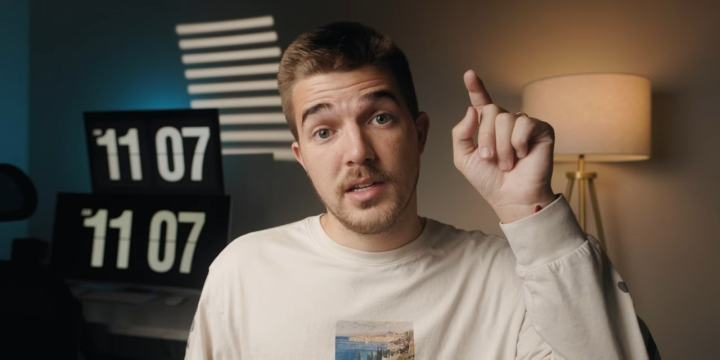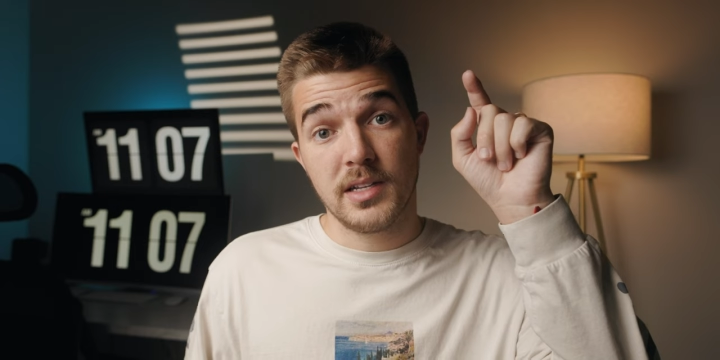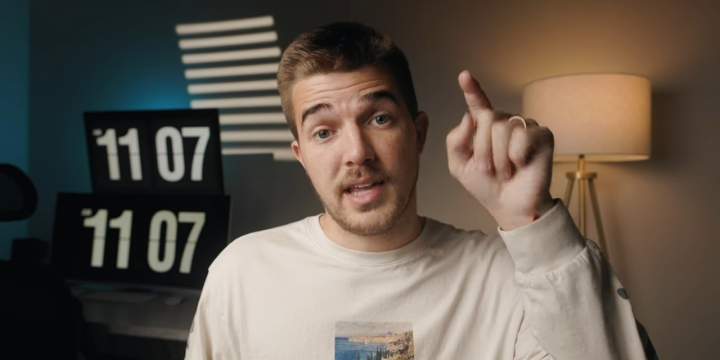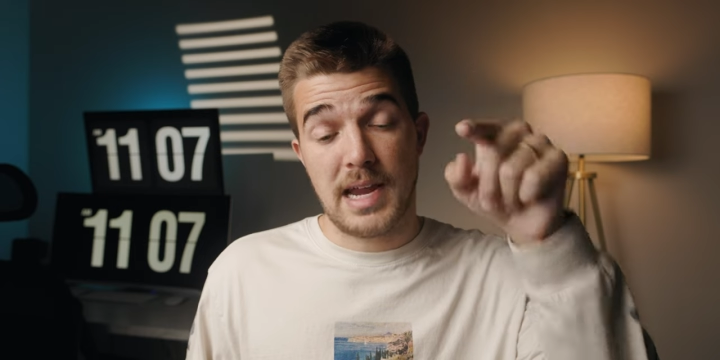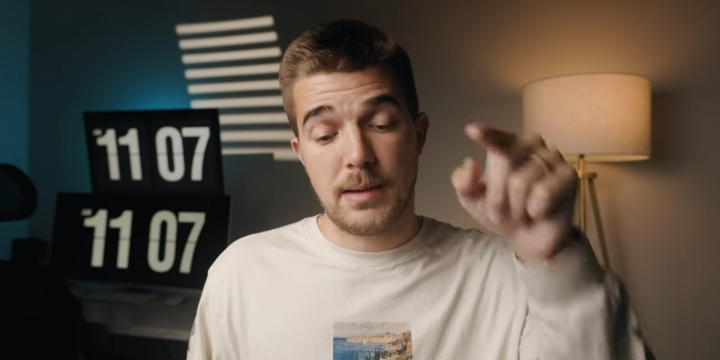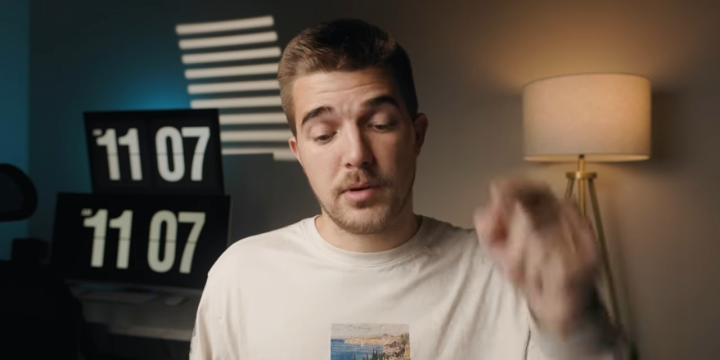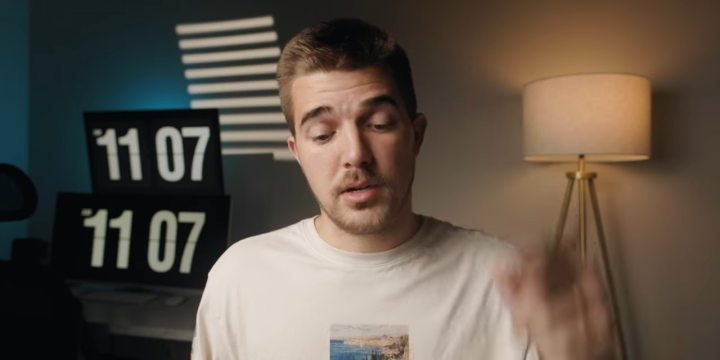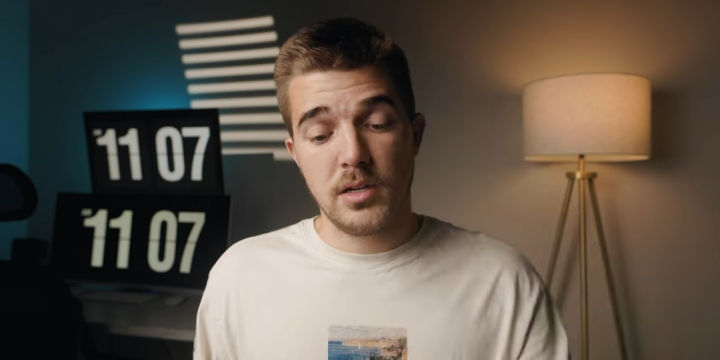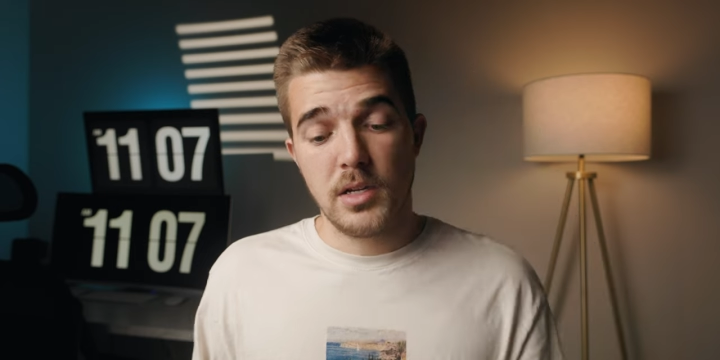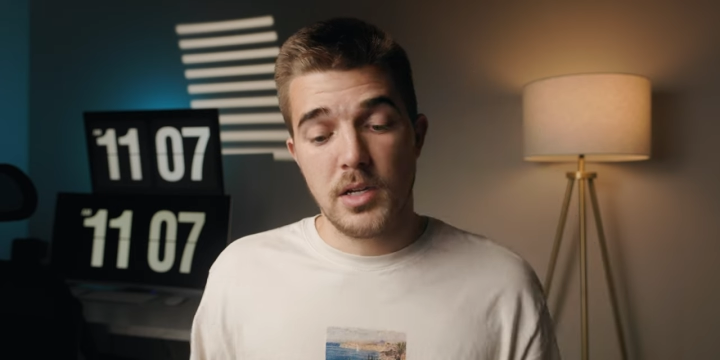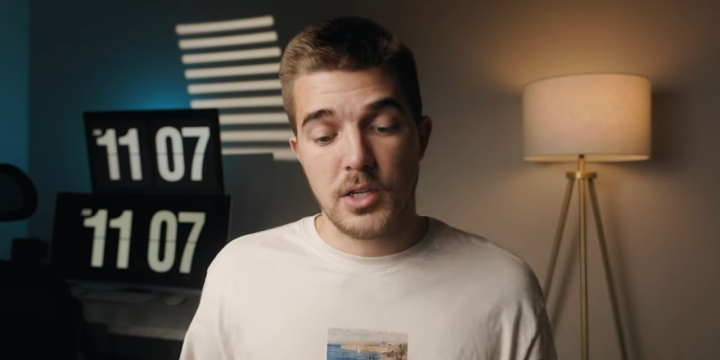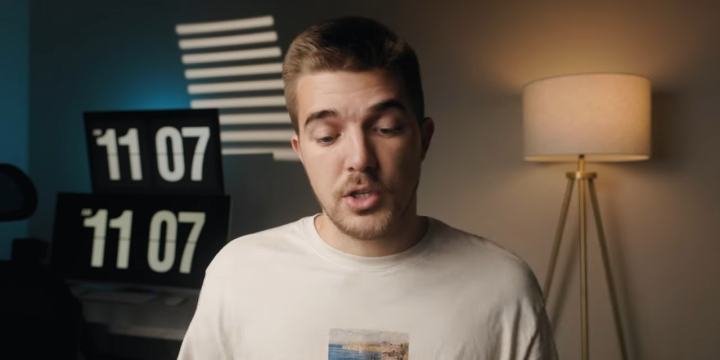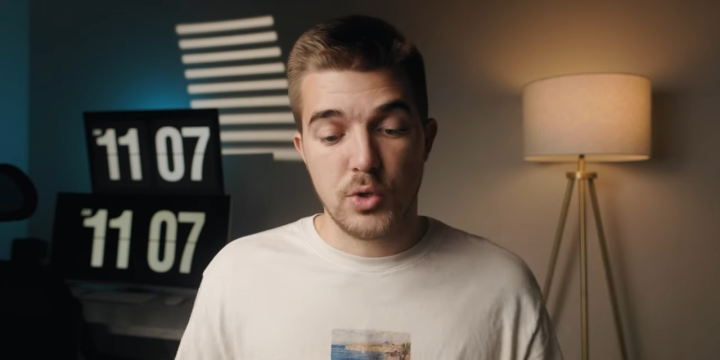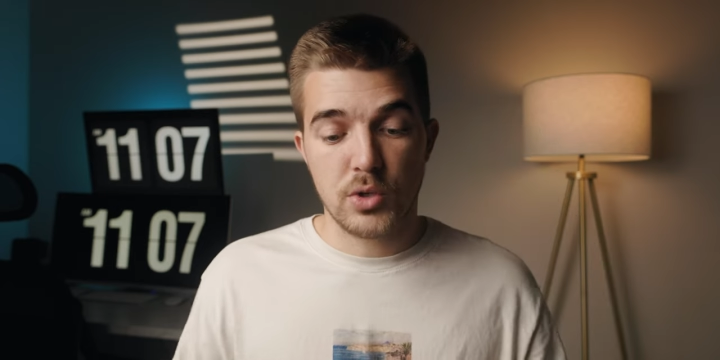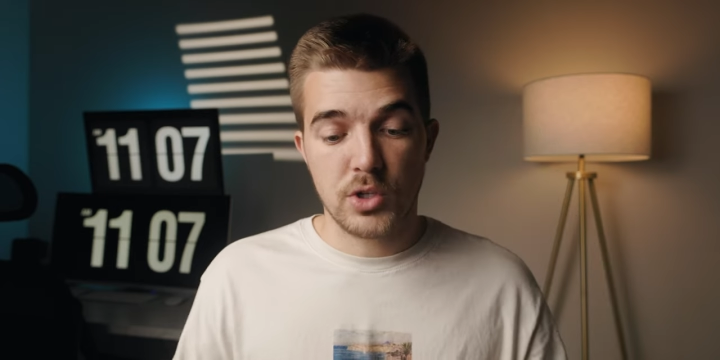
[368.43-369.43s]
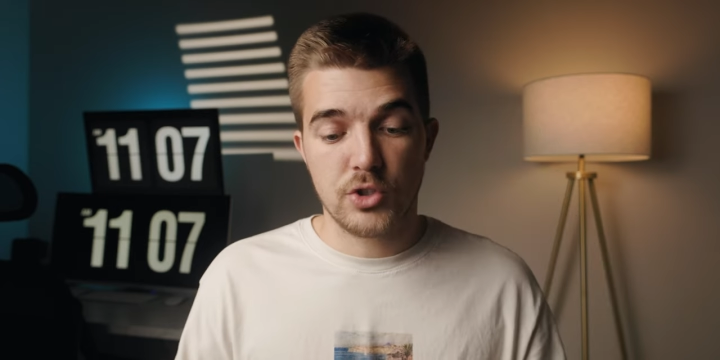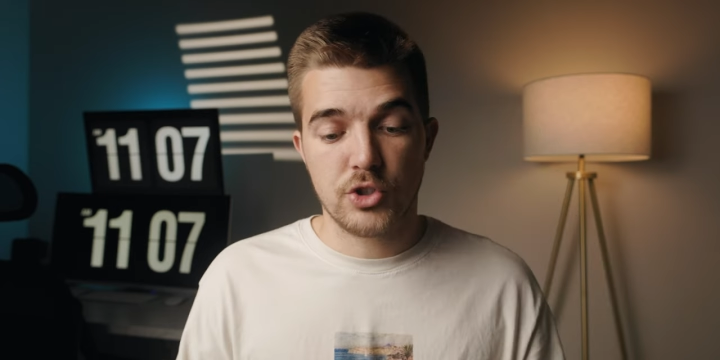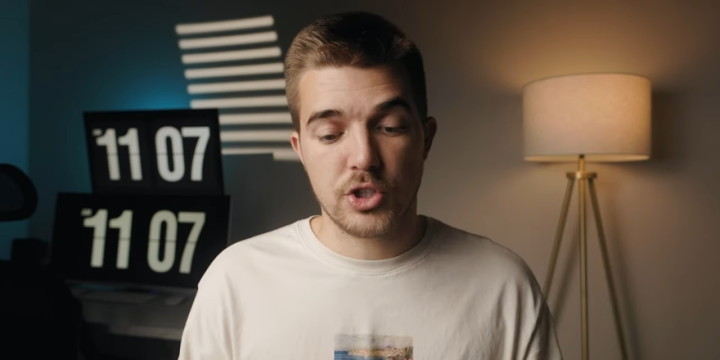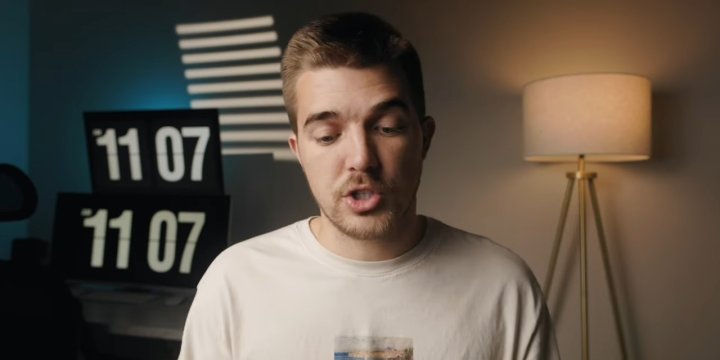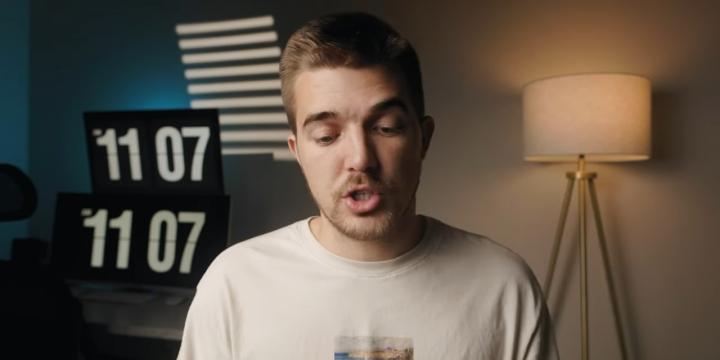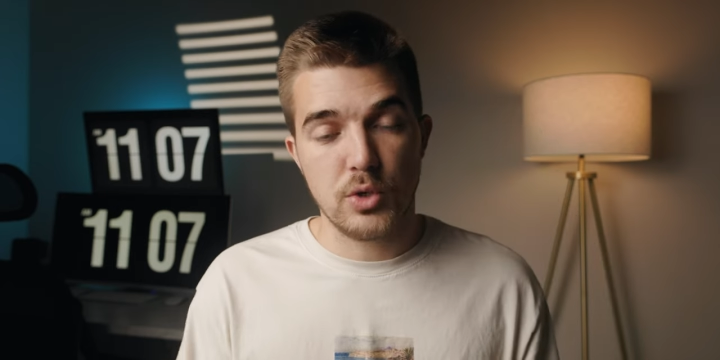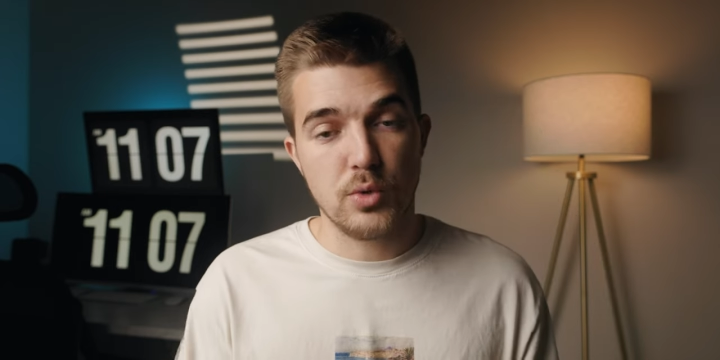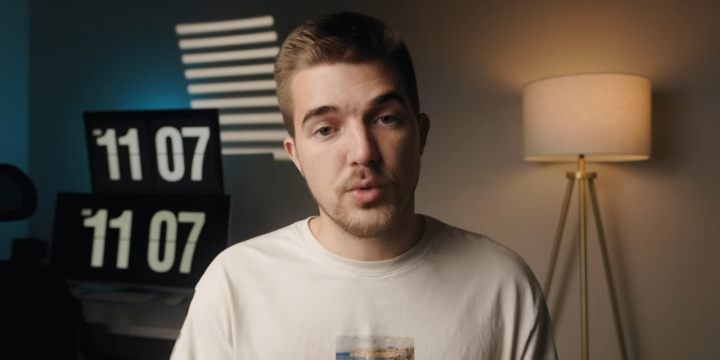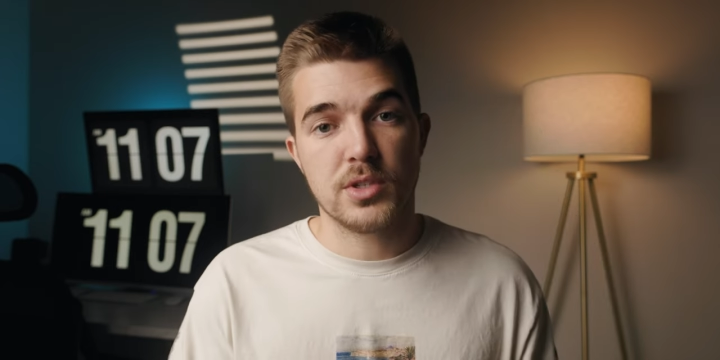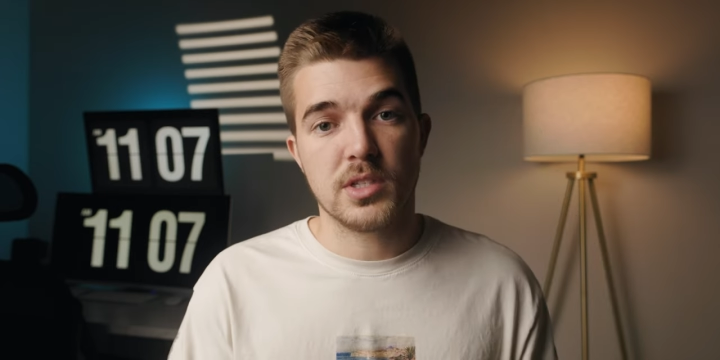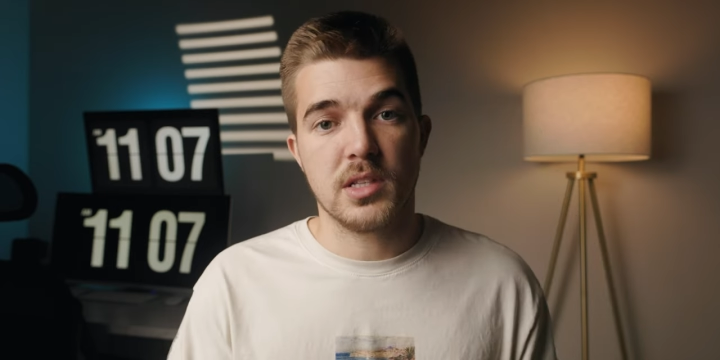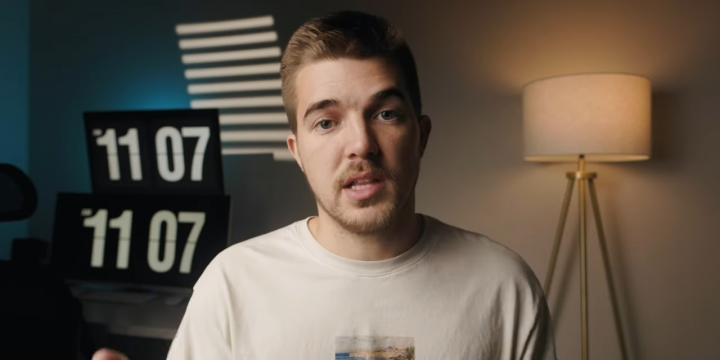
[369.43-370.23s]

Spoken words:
camera, you could just use